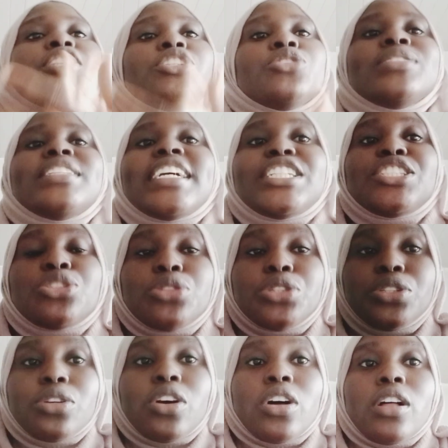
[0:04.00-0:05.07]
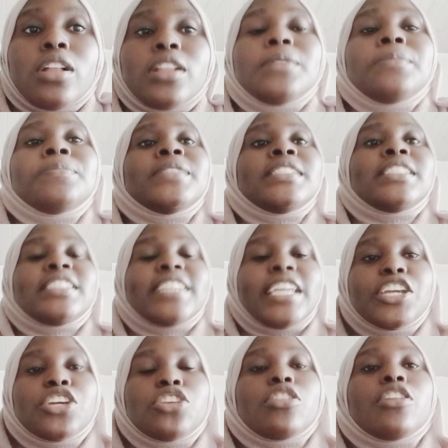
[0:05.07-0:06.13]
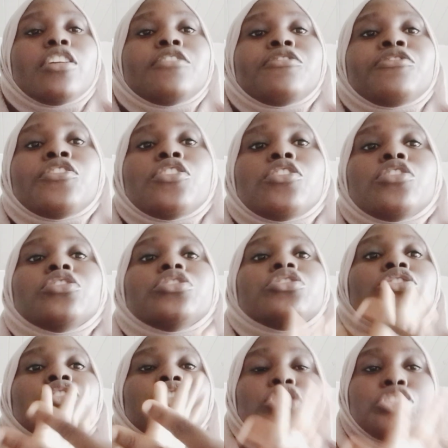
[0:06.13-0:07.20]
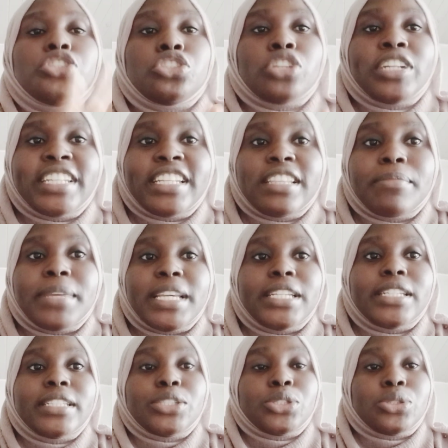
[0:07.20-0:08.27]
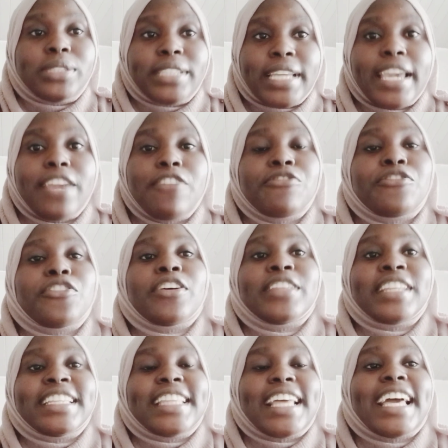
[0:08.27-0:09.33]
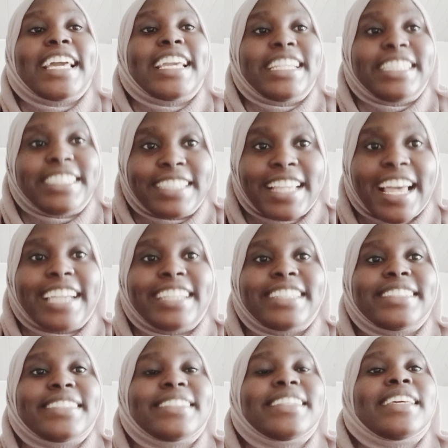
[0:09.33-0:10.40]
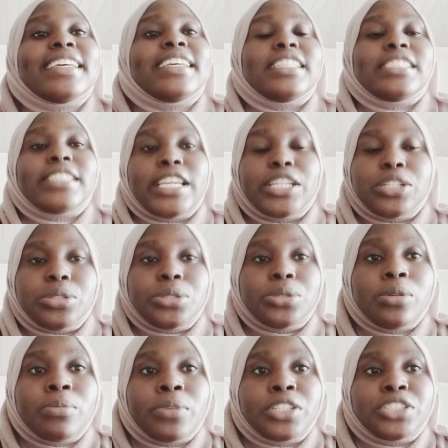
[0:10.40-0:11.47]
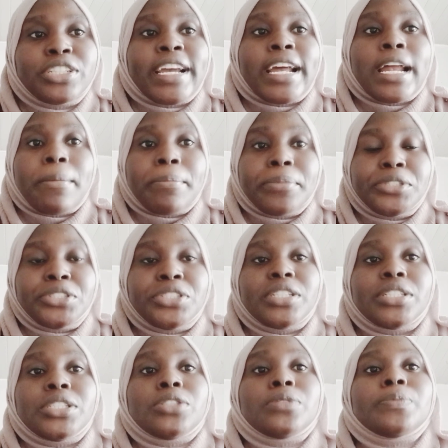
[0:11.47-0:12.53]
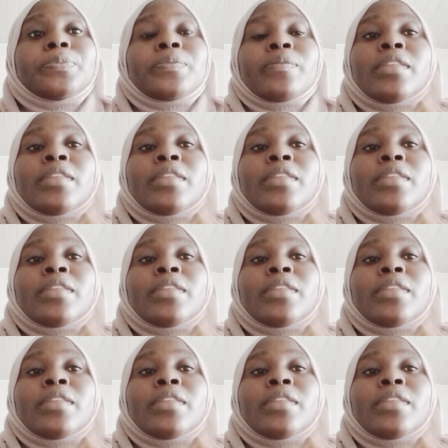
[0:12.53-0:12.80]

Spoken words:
Good day to you all. Thank you all for joining me today for another insight. Thank you so much. I appreciate you.